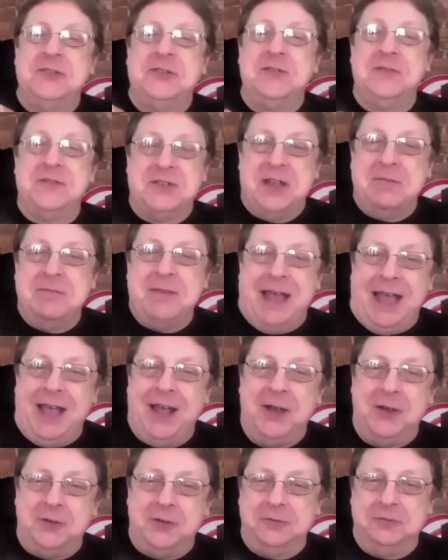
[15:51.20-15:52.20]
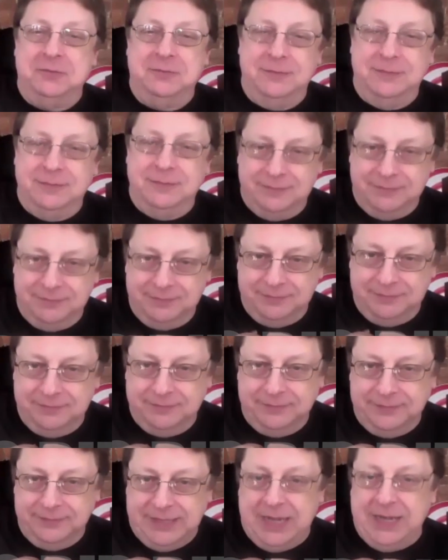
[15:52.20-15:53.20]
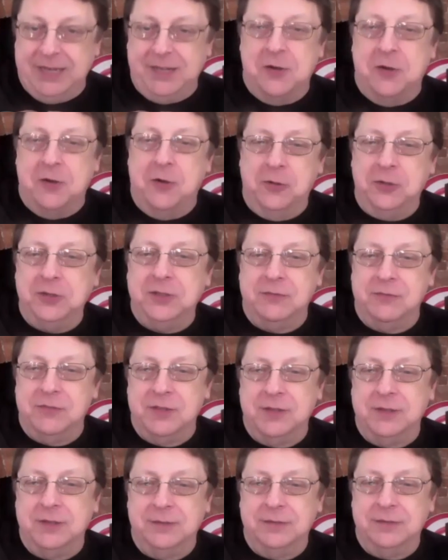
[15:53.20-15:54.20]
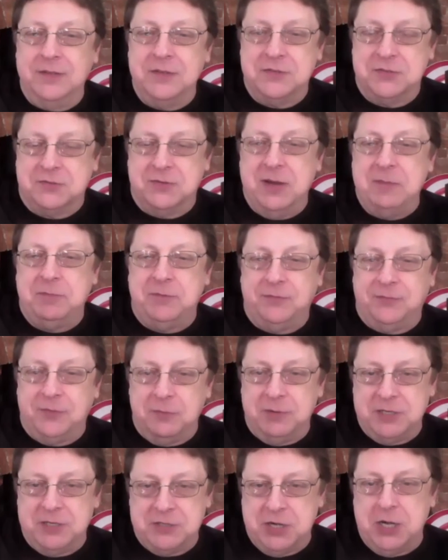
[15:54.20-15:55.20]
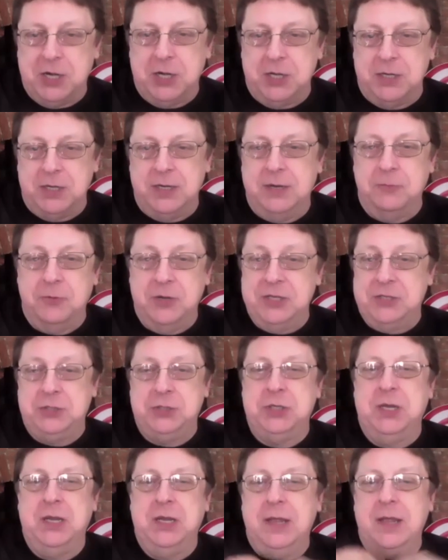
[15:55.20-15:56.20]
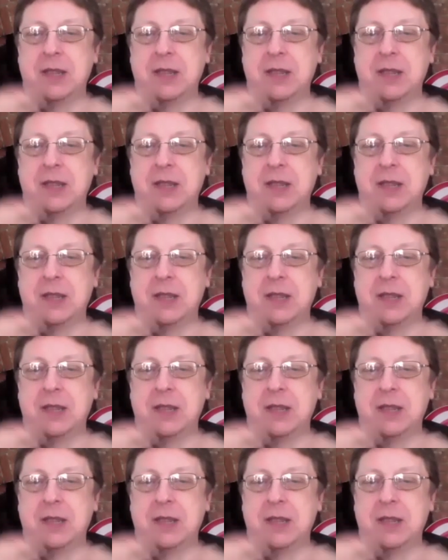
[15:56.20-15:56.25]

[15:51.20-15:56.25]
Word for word: of somehow getting a hold of the, the script for return, which